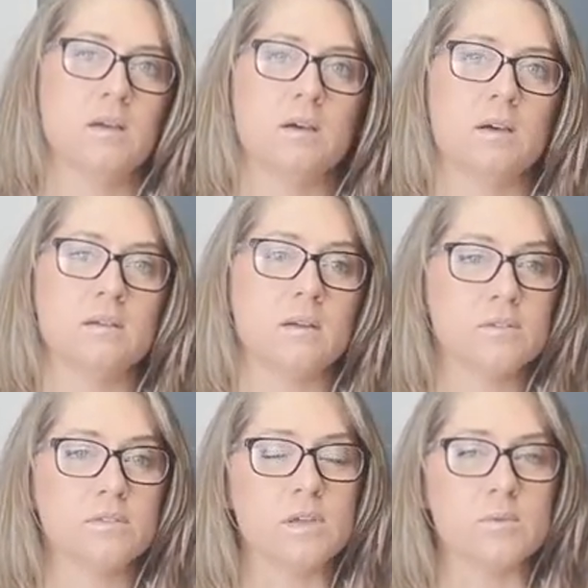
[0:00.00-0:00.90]
Another
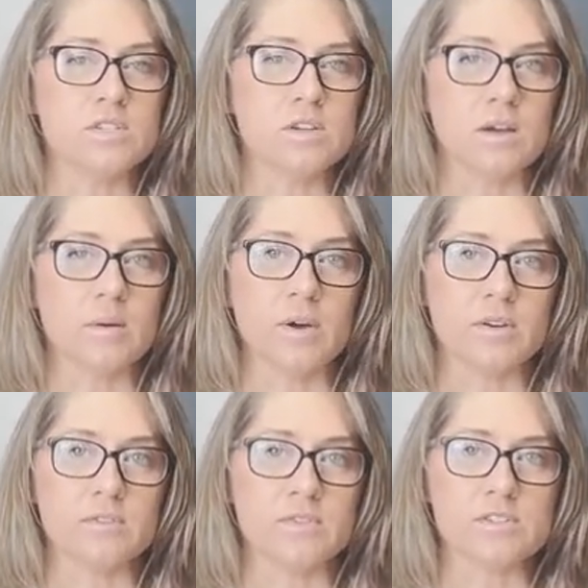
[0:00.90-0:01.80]
thing we talk about
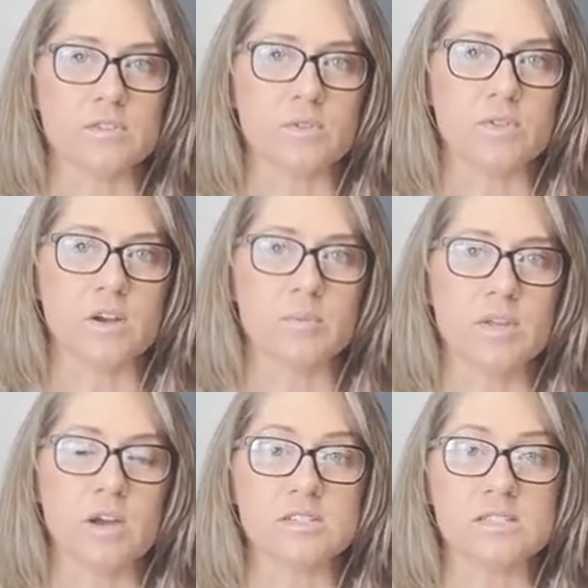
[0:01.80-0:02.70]
in physical therapy
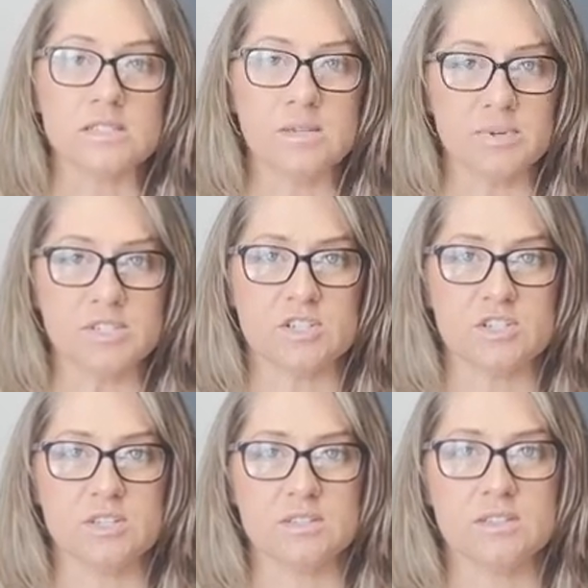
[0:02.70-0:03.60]
are sleep
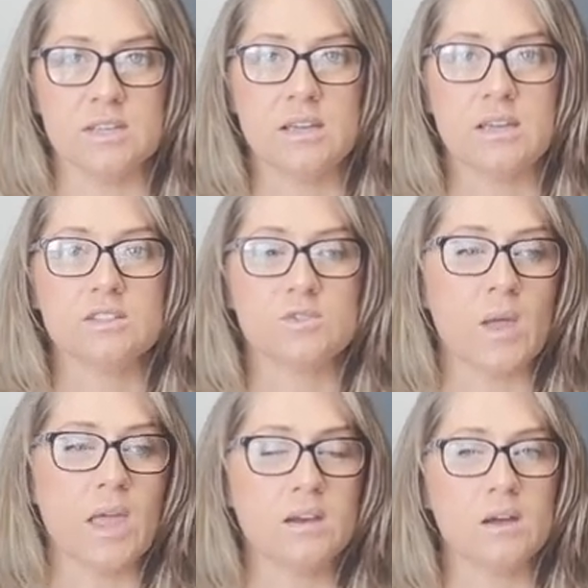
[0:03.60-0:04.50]
positions. So
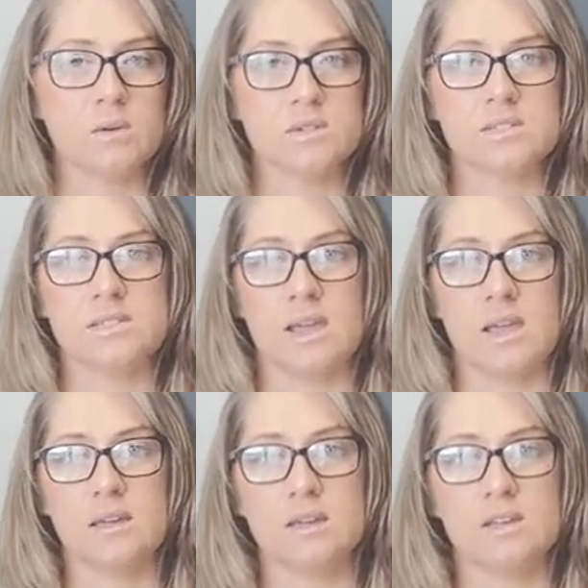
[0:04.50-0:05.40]
8 hours a
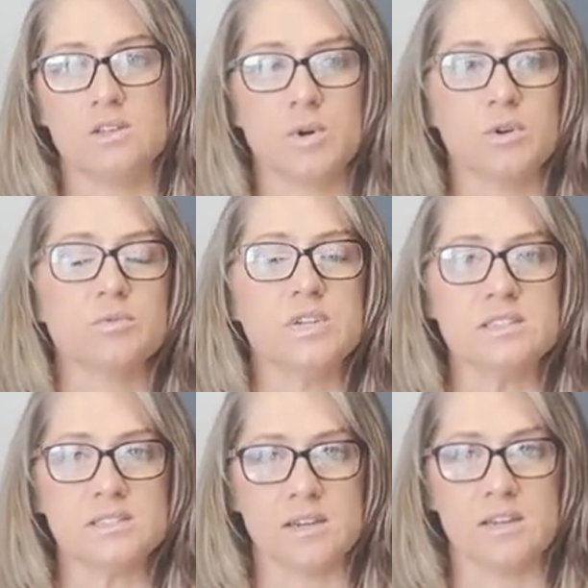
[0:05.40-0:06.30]
day, you are
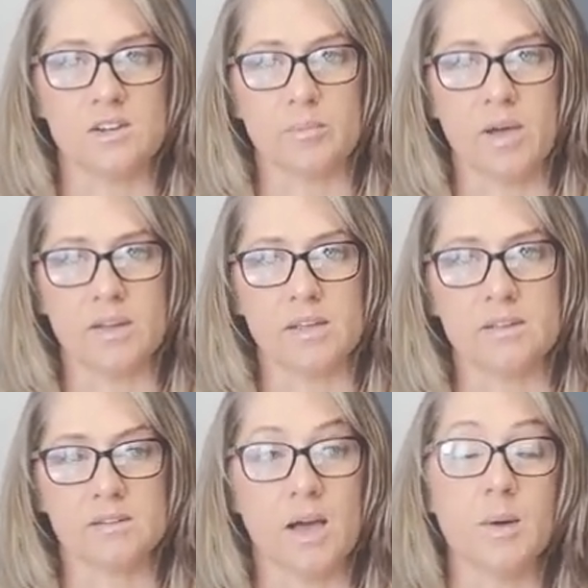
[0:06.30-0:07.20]
resetting your body,
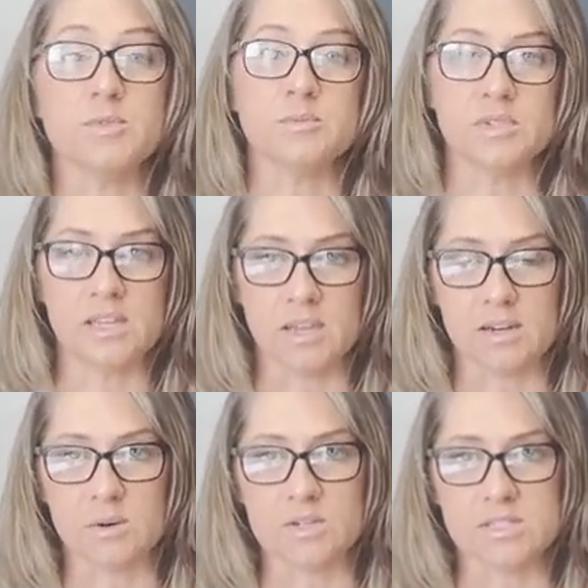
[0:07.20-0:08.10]
optimally 8
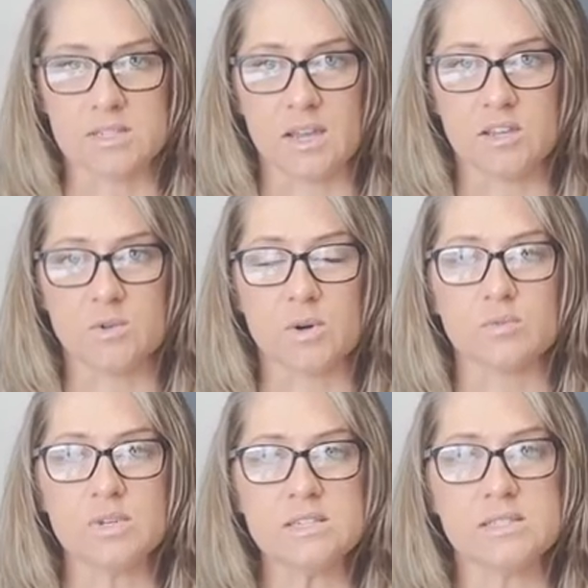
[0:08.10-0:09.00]
hours a day. You are
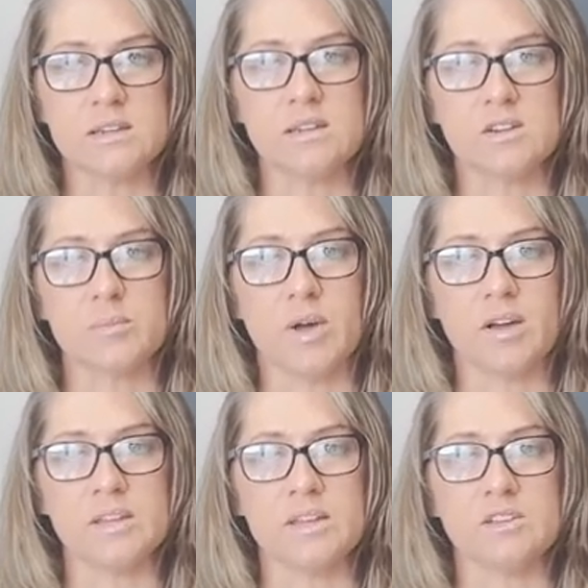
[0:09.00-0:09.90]
resetting your
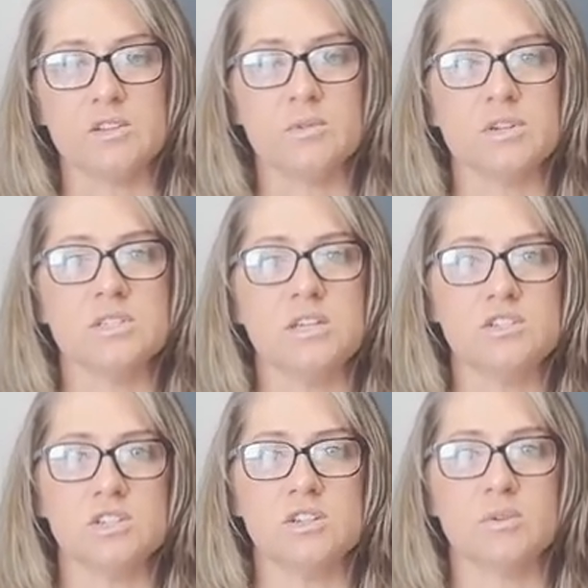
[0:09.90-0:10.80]
body and you are
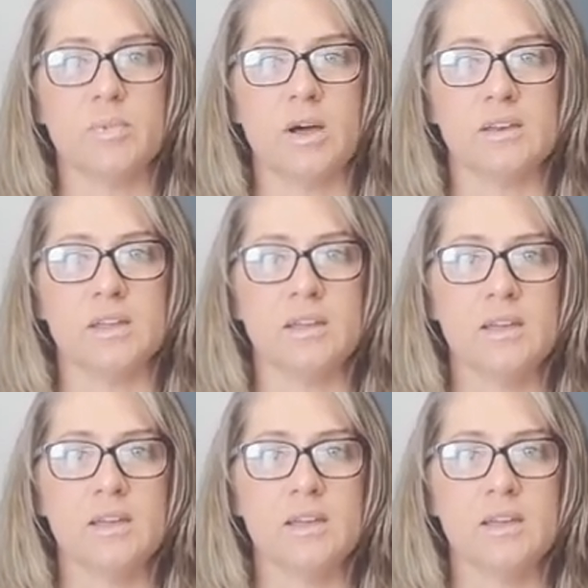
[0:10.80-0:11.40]
teaching your body